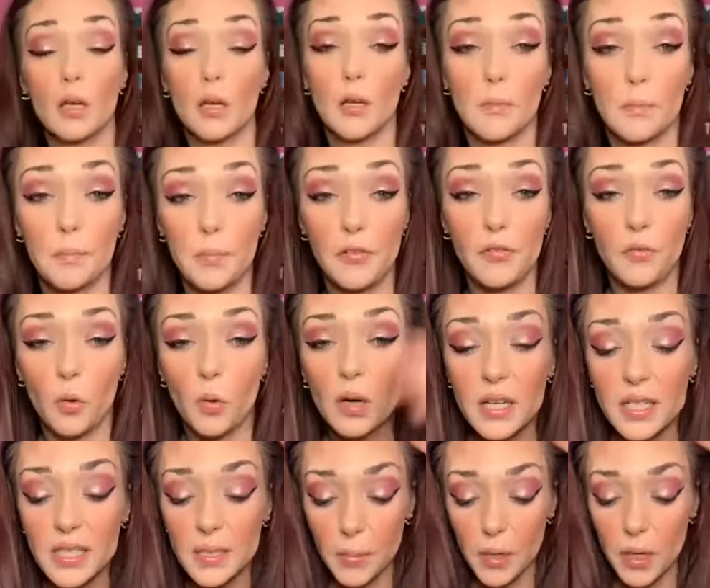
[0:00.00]
before I
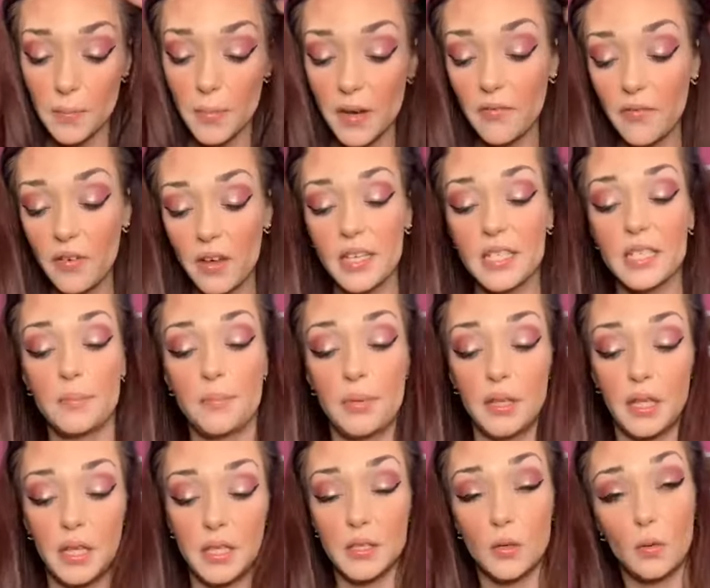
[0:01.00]
sprayed my face, but
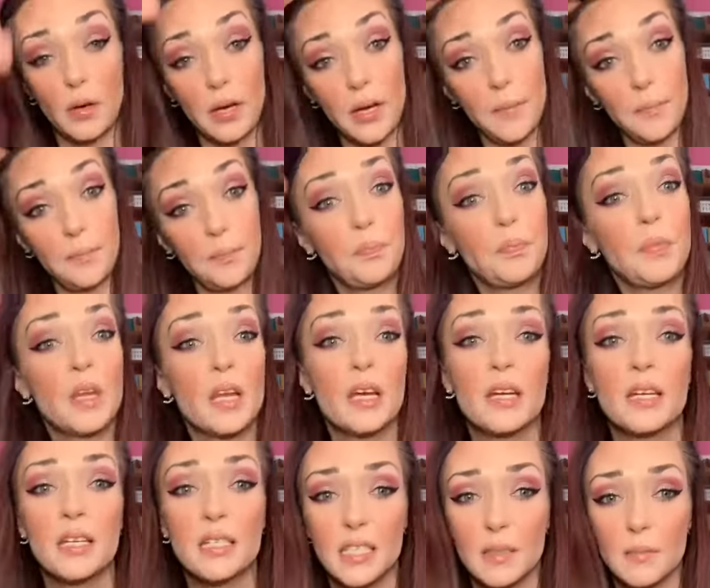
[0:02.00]
that's okay.
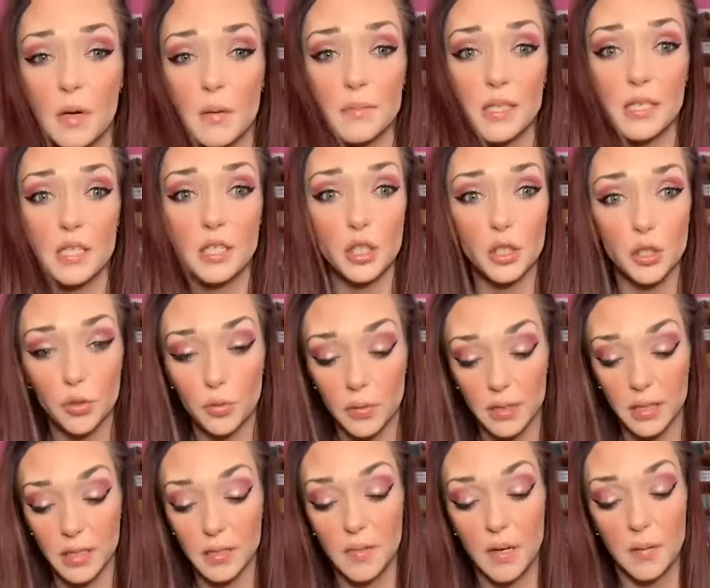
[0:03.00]
Sometimes I do and
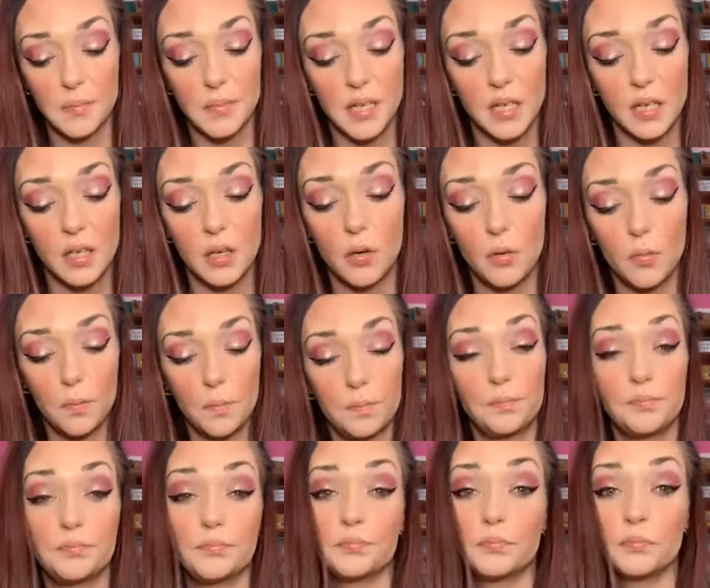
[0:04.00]
sometimes I don't.
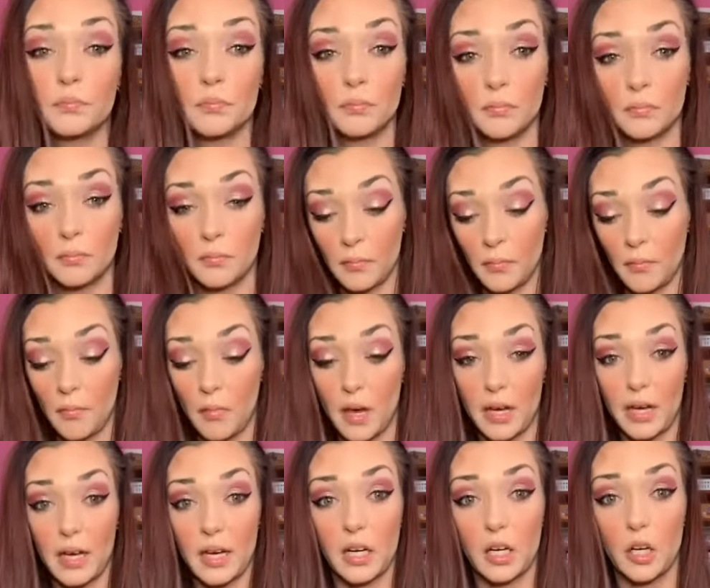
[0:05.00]
I
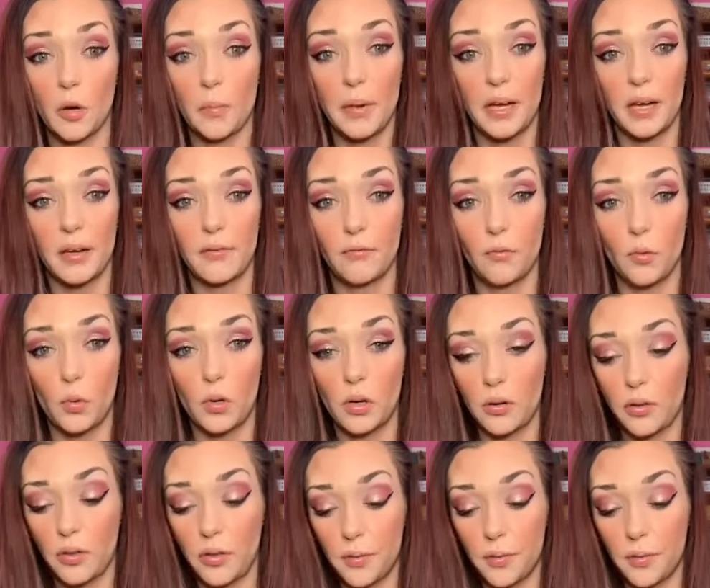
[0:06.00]
kind of go back and forth.